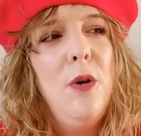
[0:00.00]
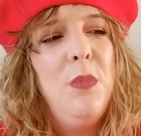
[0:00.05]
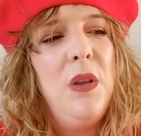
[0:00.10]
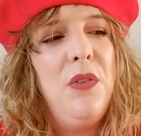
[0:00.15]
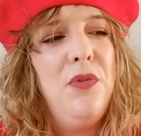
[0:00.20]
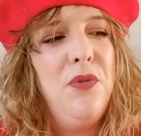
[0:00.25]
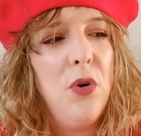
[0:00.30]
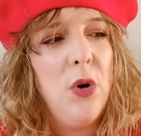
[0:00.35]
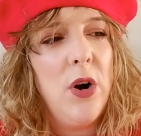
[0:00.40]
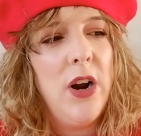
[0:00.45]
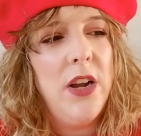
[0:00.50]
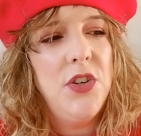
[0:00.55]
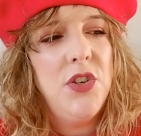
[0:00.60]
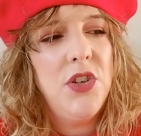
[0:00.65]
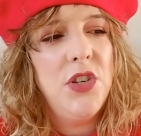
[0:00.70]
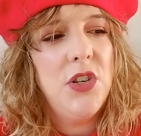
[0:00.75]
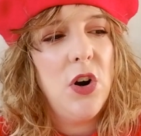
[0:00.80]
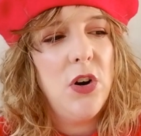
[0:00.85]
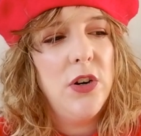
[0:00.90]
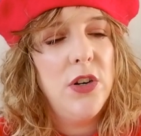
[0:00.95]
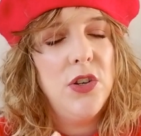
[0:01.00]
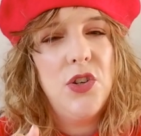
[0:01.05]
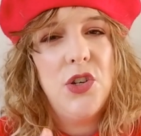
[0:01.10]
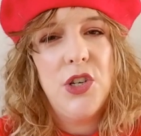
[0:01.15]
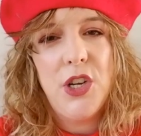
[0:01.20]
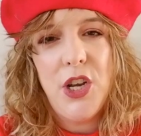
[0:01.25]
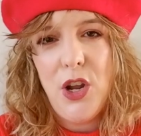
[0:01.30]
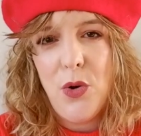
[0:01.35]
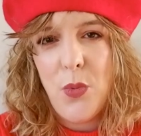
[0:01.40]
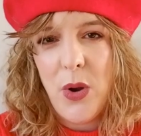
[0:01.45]
before I started
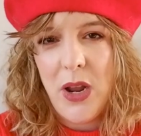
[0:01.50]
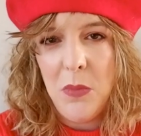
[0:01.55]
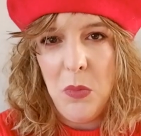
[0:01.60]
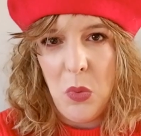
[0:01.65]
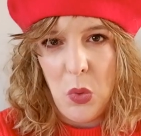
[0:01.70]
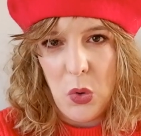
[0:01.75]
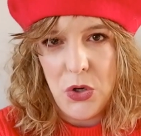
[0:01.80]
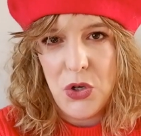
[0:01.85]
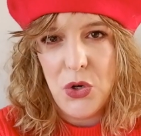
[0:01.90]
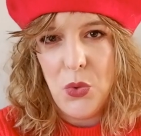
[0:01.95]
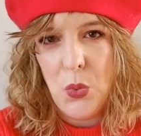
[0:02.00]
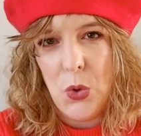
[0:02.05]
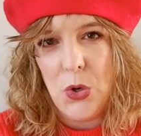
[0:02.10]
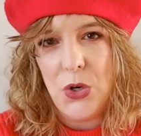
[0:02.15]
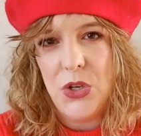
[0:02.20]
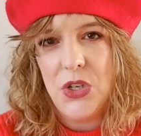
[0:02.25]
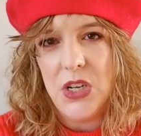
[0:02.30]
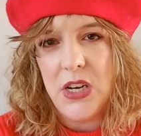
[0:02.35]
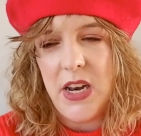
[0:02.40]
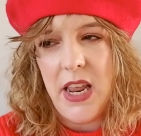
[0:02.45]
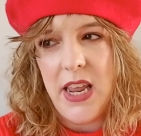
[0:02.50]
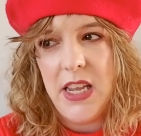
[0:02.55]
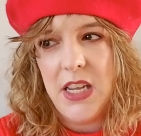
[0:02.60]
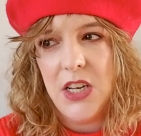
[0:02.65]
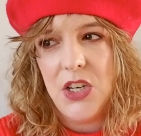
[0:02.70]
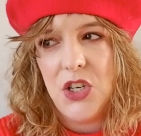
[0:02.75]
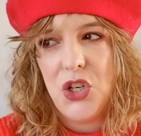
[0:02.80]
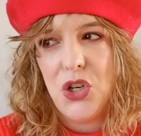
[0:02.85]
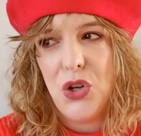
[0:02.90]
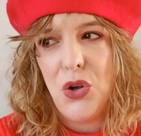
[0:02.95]
skewing more towards the
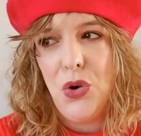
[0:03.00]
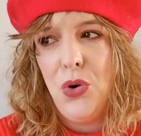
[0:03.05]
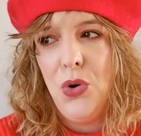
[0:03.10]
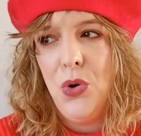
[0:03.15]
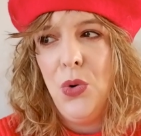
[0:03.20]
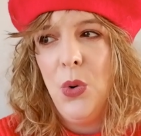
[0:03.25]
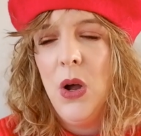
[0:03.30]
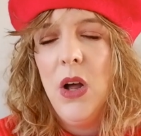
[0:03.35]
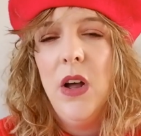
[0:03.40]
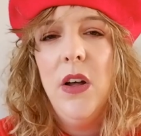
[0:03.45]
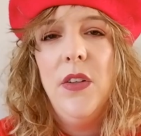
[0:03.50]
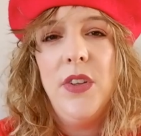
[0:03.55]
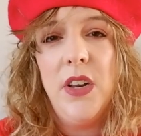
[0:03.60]
Naked 2,